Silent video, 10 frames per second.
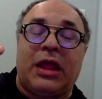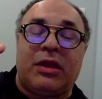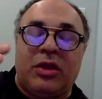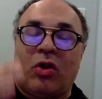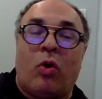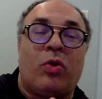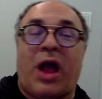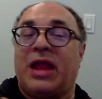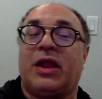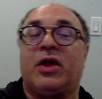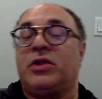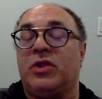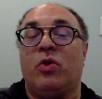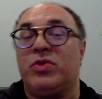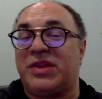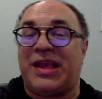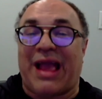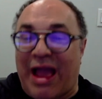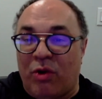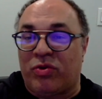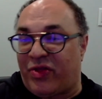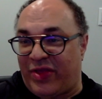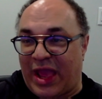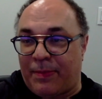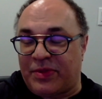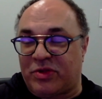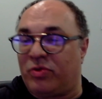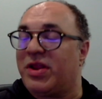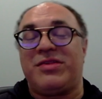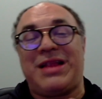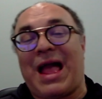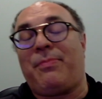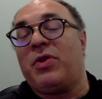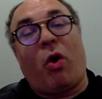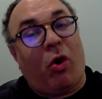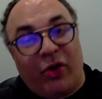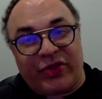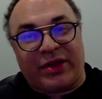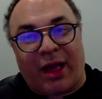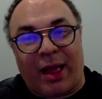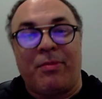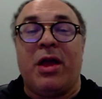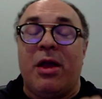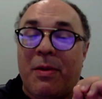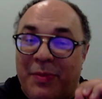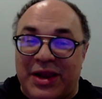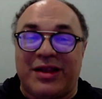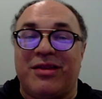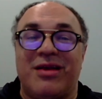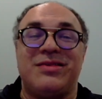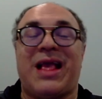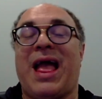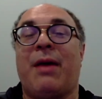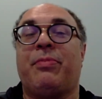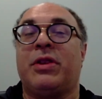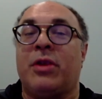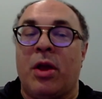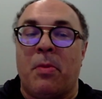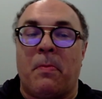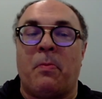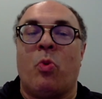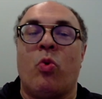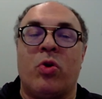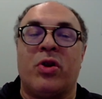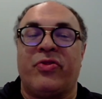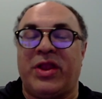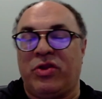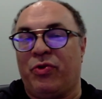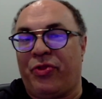you know, kind of closing out the episode. Doesn't happen all the time, but it does happen more than you